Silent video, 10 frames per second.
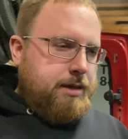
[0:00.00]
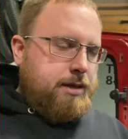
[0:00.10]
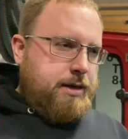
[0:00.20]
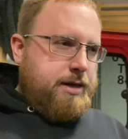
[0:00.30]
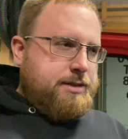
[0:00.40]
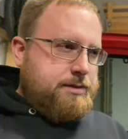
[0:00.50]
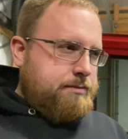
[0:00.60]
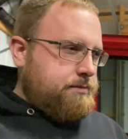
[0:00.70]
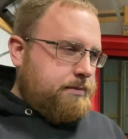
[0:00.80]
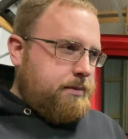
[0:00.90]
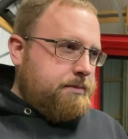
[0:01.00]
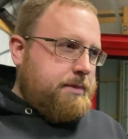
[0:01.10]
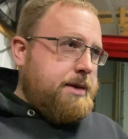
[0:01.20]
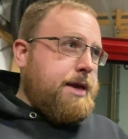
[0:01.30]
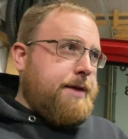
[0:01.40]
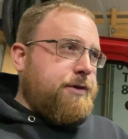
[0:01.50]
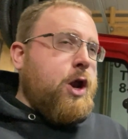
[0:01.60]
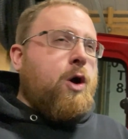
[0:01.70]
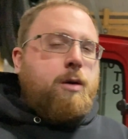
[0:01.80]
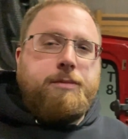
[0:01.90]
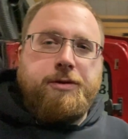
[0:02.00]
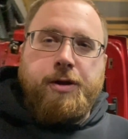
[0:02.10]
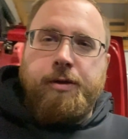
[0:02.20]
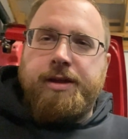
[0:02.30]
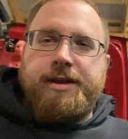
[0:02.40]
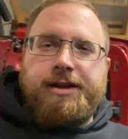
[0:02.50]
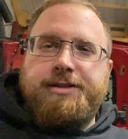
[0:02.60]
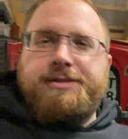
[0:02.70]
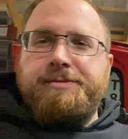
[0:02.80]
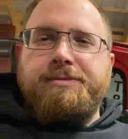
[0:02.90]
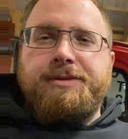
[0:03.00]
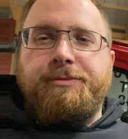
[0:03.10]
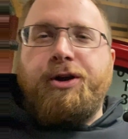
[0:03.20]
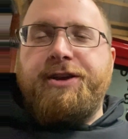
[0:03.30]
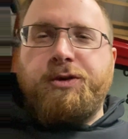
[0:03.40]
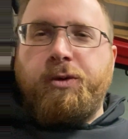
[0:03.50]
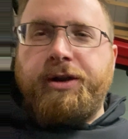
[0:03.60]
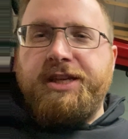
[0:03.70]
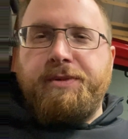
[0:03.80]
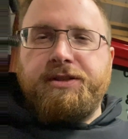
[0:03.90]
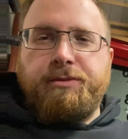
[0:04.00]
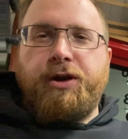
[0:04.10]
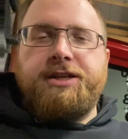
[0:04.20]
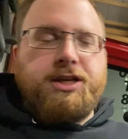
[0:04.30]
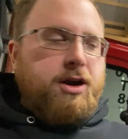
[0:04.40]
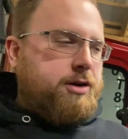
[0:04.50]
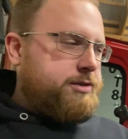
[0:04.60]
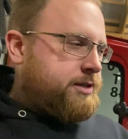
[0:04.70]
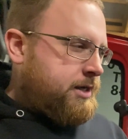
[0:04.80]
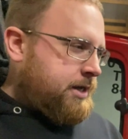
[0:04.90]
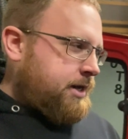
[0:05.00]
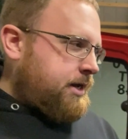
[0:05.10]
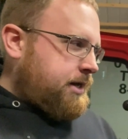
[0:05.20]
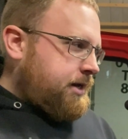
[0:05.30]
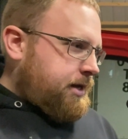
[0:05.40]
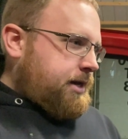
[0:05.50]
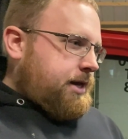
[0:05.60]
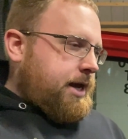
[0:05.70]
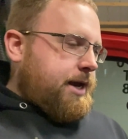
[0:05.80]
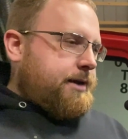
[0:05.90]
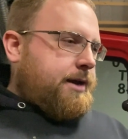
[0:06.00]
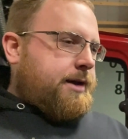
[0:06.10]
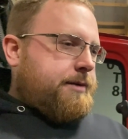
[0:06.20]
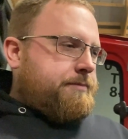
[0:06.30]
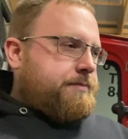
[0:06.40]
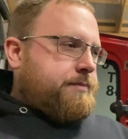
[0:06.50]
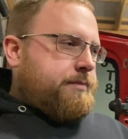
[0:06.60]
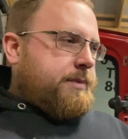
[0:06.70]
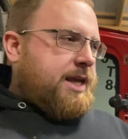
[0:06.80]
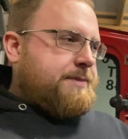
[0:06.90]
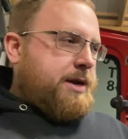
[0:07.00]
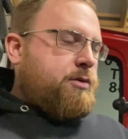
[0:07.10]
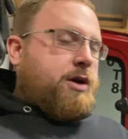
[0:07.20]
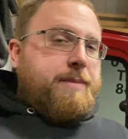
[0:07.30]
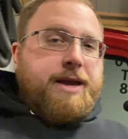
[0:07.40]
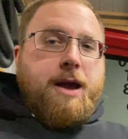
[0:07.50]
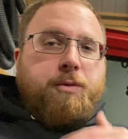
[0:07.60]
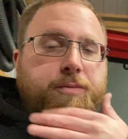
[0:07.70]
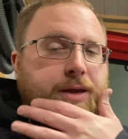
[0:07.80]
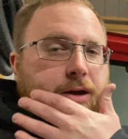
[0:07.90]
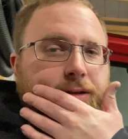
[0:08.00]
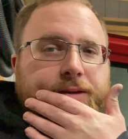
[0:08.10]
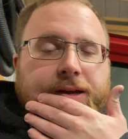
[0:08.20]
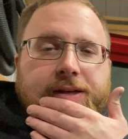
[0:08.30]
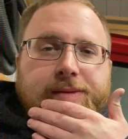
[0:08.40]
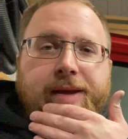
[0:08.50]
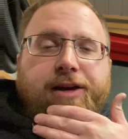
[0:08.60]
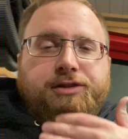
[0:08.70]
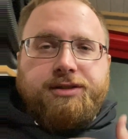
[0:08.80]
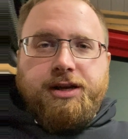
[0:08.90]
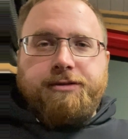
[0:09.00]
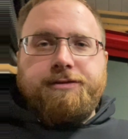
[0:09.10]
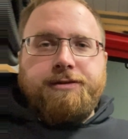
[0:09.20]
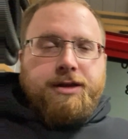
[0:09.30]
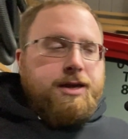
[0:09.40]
He does some, if you know him, you know that he does some crazy work. He's built some crazy cars. And he's been a really big help with me on some nitro stuff.